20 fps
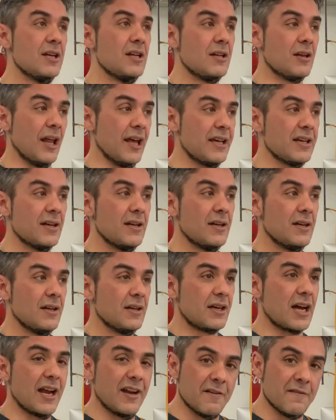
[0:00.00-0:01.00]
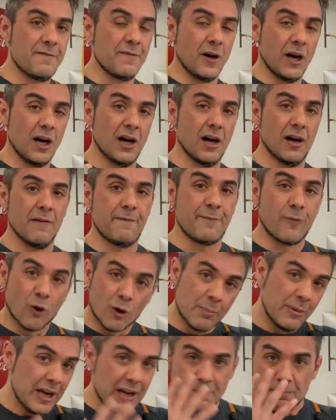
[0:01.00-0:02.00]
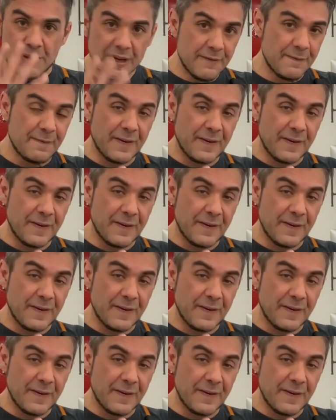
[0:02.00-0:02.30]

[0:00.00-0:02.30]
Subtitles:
like kind of 4-minute mid